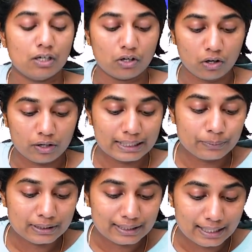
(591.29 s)
or
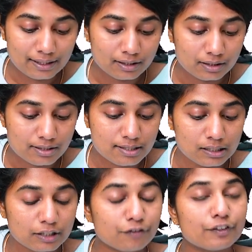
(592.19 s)
even getting
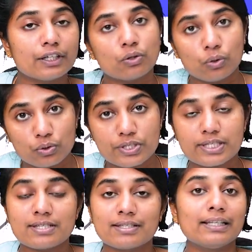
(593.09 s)
certificate
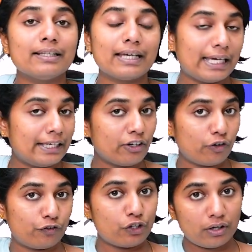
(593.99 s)
courses in the area
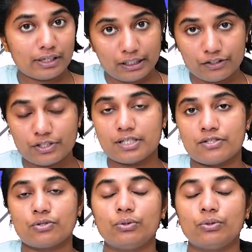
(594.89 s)
of your interest.